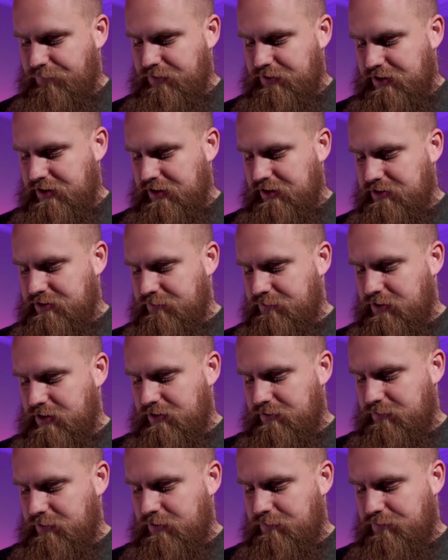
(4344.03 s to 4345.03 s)
with these. I'm
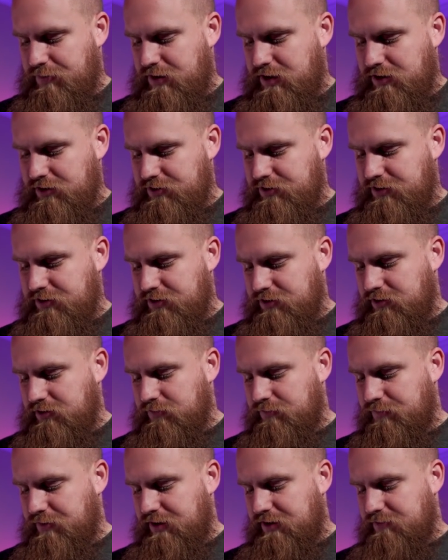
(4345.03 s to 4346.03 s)
gonna polish this a little
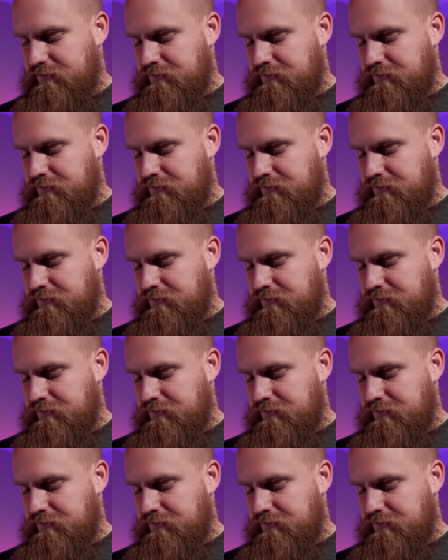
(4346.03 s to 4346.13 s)
bit.